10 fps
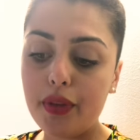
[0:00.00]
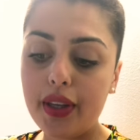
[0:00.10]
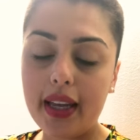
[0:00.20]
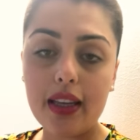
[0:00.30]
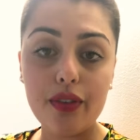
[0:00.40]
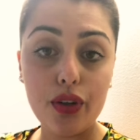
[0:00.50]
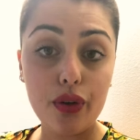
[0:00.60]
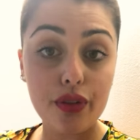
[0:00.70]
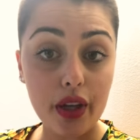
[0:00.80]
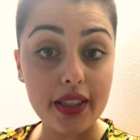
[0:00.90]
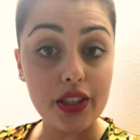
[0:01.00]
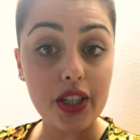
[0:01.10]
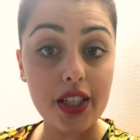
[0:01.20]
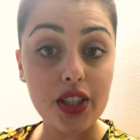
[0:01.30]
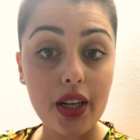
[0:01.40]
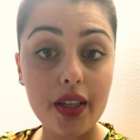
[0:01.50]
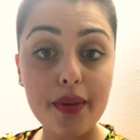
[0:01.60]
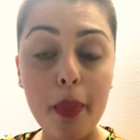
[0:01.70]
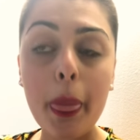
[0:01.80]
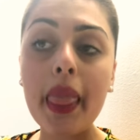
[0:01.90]
you get given your 3rd
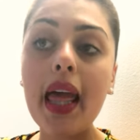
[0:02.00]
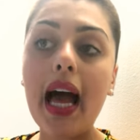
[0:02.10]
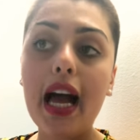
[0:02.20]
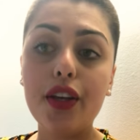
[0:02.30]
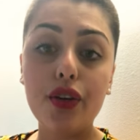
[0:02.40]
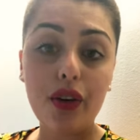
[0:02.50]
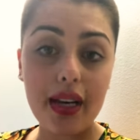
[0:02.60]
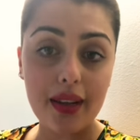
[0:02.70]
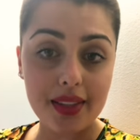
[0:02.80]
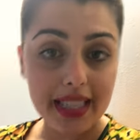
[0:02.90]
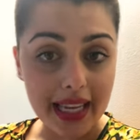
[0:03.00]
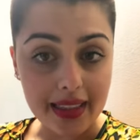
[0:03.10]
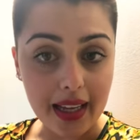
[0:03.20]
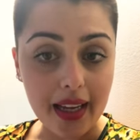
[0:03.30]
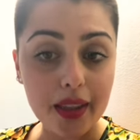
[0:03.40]
injection, and you're not allowed to take that.